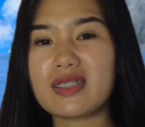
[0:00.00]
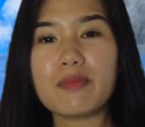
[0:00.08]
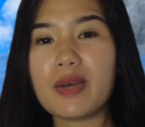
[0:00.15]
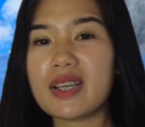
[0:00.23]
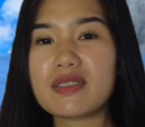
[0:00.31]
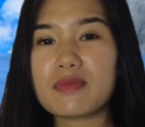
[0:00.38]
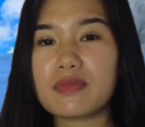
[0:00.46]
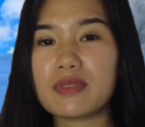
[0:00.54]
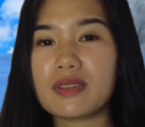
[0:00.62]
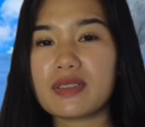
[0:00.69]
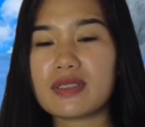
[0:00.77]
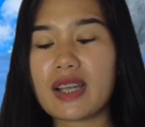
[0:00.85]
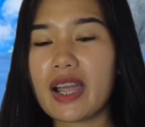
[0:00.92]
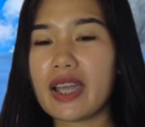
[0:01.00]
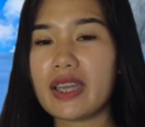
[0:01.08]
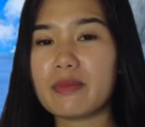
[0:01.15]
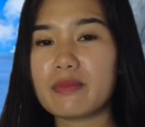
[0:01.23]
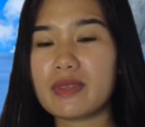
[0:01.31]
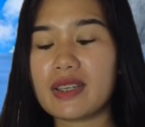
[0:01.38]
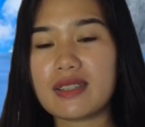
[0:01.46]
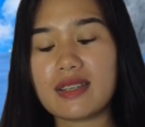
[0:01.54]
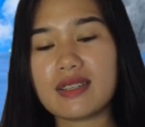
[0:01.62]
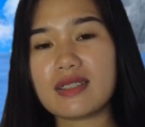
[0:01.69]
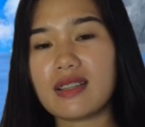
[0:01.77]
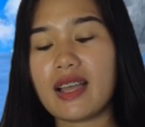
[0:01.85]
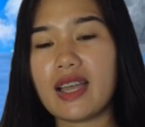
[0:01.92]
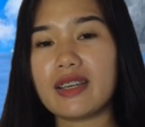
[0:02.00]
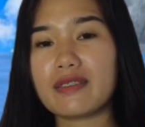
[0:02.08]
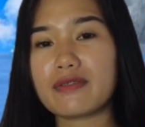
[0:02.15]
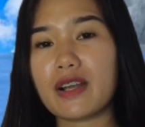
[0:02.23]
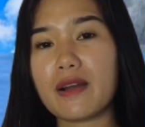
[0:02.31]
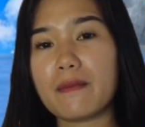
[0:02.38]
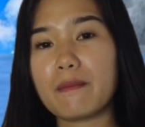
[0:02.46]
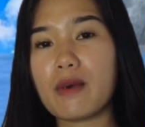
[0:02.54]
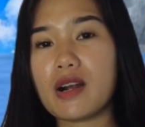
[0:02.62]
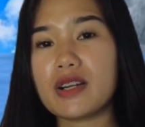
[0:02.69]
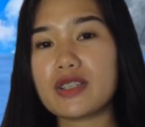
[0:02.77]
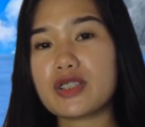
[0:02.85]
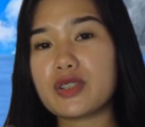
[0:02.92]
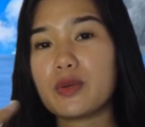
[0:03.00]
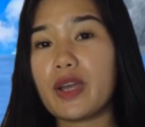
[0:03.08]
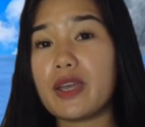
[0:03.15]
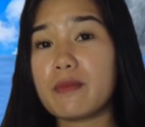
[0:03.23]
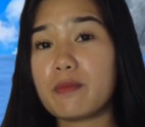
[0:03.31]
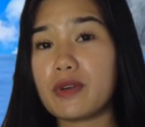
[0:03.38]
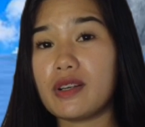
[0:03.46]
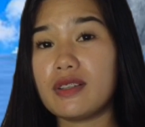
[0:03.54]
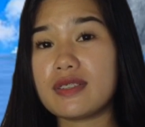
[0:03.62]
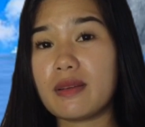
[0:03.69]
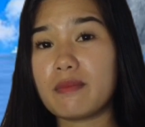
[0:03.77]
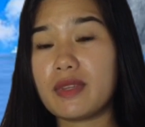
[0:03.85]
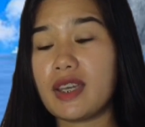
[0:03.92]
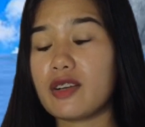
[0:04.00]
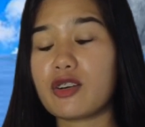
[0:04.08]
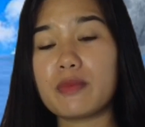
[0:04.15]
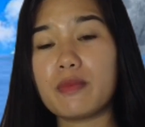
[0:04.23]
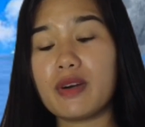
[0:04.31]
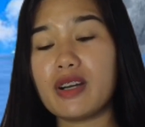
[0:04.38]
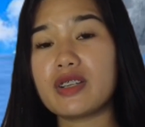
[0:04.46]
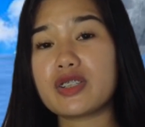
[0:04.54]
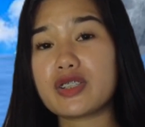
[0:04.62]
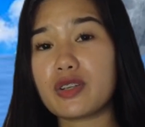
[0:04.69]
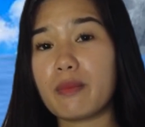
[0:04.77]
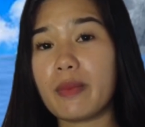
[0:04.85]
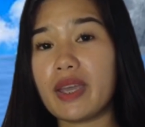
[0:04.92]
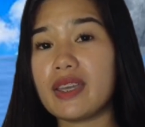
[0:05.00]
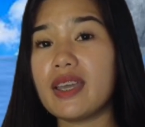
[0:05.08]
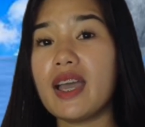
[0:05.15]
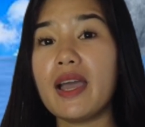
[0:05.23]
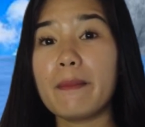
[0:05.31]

the best time it is like from March to April something, or March to May.